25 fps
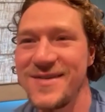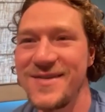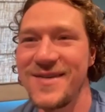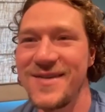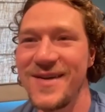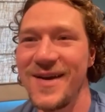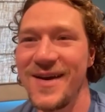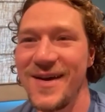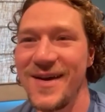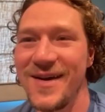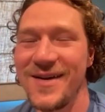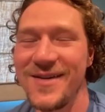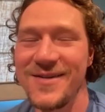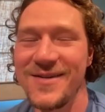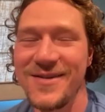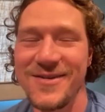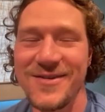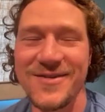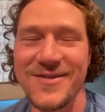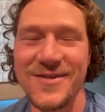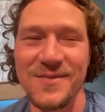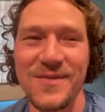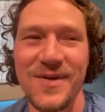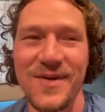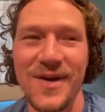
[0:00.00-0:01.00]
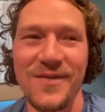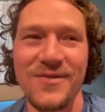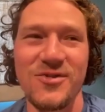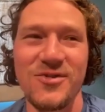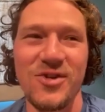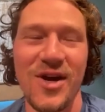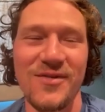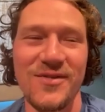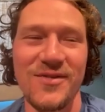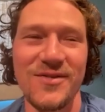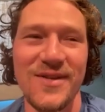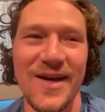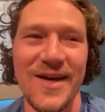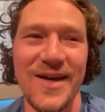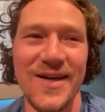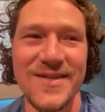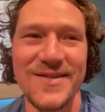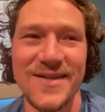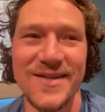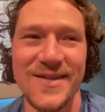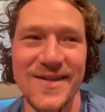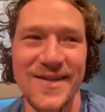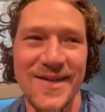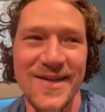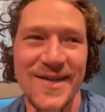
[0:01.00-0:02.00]
there's some tough travel days,
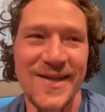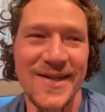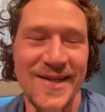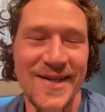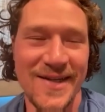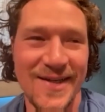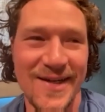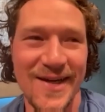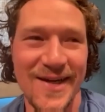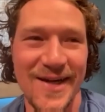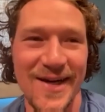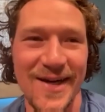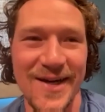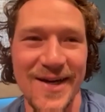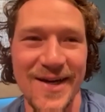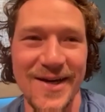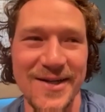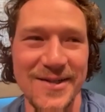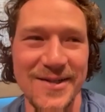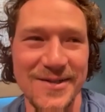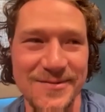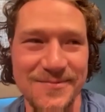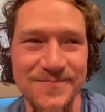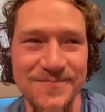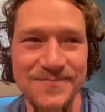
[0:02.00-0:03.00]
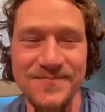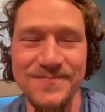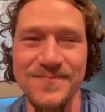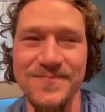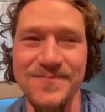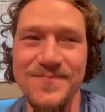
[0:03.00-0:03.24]
and I'm